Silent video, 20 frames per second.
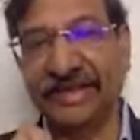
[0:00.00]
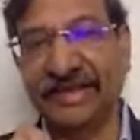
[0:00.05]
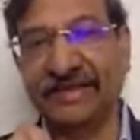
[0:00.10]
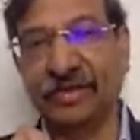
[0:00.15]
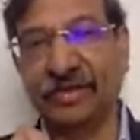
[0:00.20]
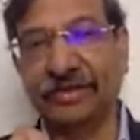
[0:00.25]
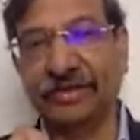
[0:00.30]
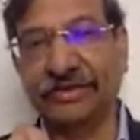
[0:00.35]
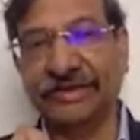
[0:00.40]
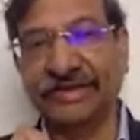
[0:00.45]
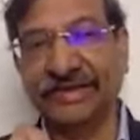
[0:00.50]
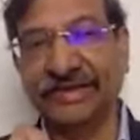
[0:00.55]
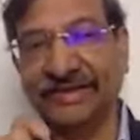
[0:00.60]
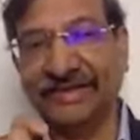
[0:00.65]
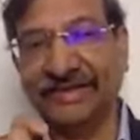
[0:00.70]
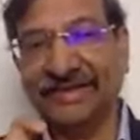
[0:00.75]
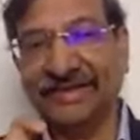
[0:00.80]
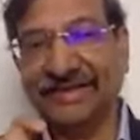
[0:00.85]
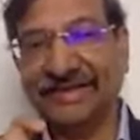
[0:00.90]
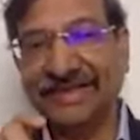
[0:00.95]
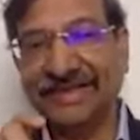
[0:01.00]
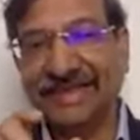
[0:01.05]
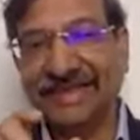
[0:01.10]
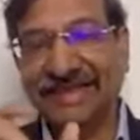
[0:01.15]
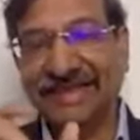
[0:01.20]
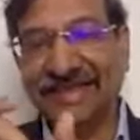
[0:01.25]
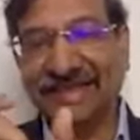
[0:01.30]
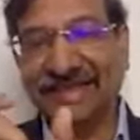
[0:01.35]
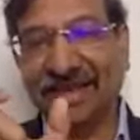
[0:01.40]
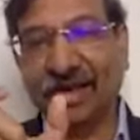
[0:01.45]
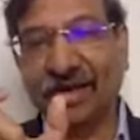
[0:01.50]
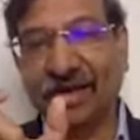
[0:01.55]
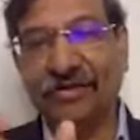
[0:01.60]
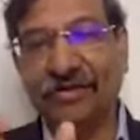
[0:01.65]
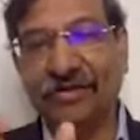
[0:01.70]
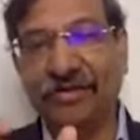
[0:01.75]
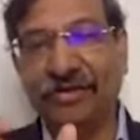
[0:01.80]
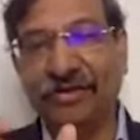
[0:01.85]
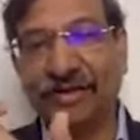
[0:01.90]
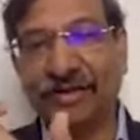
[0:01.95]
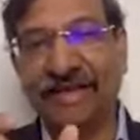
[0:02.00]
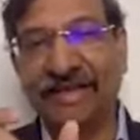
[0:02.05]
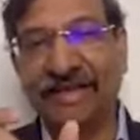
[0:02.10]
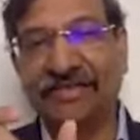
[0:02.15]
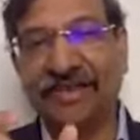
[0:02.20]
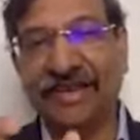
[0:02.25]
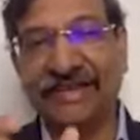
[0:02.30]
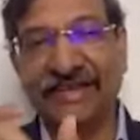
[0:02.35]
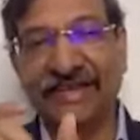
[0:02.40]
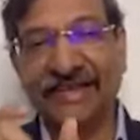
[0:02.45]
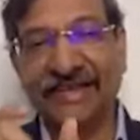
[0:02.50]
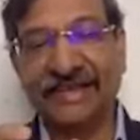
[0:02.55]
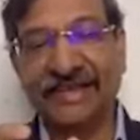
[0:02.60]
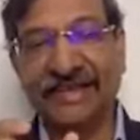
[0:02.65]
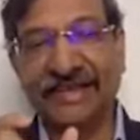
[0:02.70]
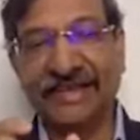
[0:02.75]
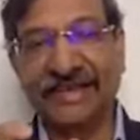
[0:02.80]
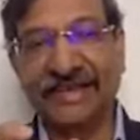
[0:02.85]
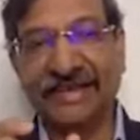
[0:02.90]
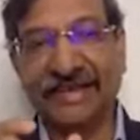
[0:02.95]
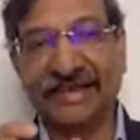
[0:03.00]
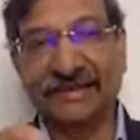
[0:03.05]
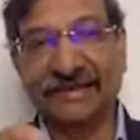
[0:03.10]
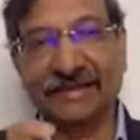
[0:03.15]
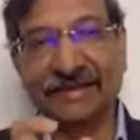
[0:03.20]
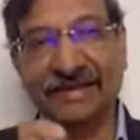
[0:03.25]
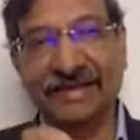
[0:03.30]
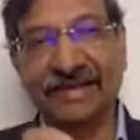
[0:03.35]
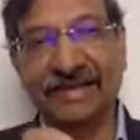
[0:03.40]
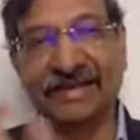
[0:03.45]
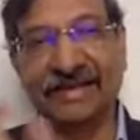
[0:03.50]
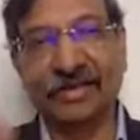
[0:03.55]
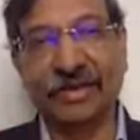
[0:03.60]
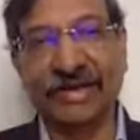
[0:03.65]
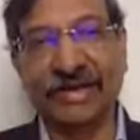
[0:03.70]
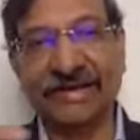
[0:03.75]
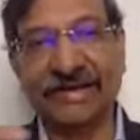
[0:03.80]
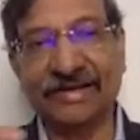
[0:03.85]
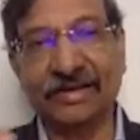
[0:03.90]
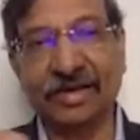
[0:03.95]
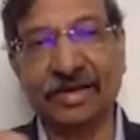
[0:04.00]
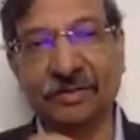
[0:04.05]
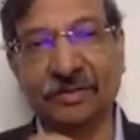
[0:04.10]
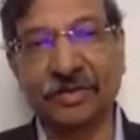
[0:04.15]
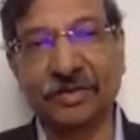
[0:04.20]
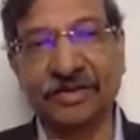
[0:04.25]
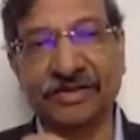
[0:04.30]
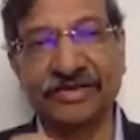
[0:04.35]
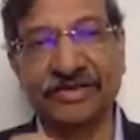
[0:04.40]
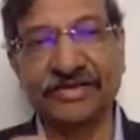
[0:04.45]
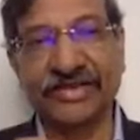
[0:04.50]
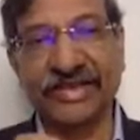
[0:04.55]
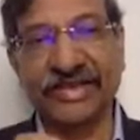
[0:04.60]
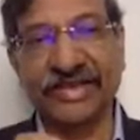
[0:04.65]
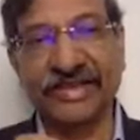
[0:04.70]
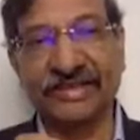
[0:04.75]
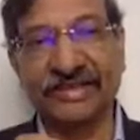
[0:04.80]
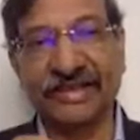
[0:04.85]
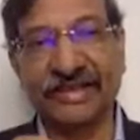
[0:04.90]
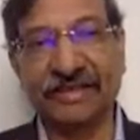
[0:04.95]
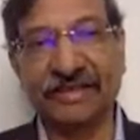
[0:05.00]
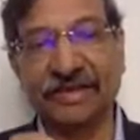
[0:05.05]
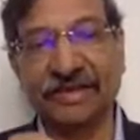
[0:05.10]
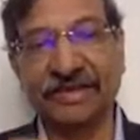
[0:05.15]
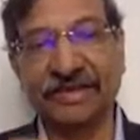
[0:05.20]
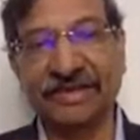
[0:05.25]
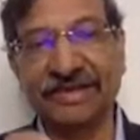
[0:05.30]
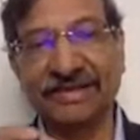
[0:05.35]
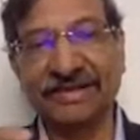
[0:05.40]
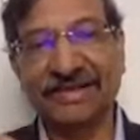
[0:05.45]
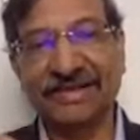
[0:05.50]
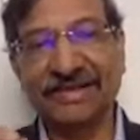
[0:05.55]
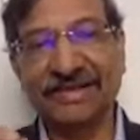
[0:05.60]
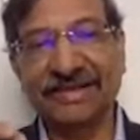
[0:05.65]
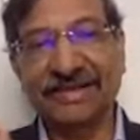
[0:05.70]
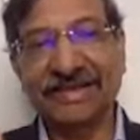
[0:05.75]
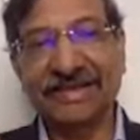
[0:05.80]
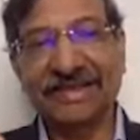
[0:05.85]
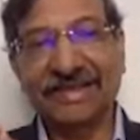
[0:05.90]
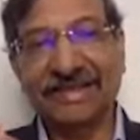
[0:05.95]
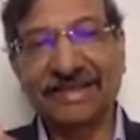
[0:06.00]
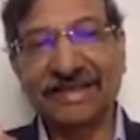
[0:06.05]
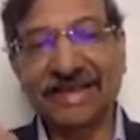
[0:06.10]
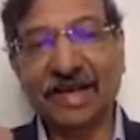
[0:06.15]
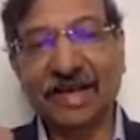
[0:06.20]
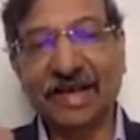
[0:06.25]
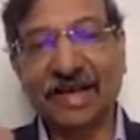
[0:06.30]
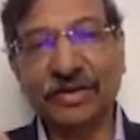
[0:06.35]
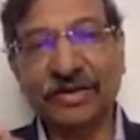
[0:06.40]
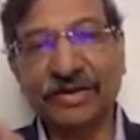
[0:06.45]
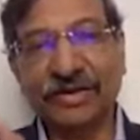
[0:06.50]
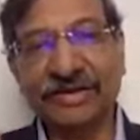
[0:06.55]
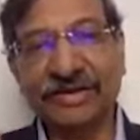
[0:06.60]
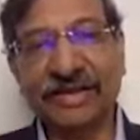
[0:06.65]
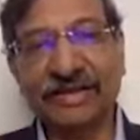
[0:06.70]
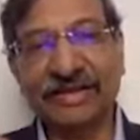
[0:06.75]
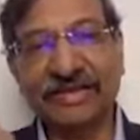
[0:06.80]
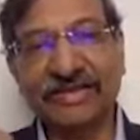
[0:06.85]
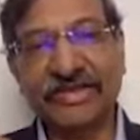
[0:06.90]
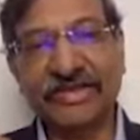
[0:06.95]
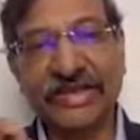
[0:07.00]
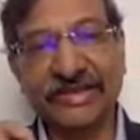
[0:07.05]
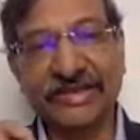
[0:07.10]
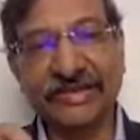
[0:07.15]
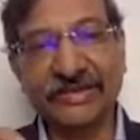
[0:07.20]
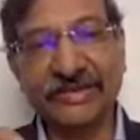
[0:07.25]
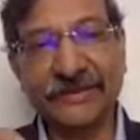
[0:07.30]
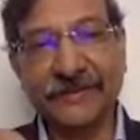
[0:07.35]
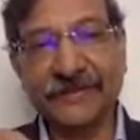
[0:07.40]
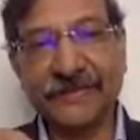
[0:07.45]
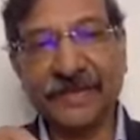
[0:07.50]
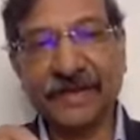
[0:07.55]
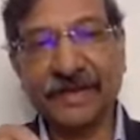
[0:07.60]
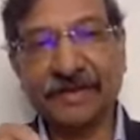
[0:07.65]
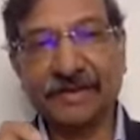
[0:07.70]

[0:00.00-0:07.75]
Next question is, now if I define the thinking that it requires a thought process change, then what is does it change?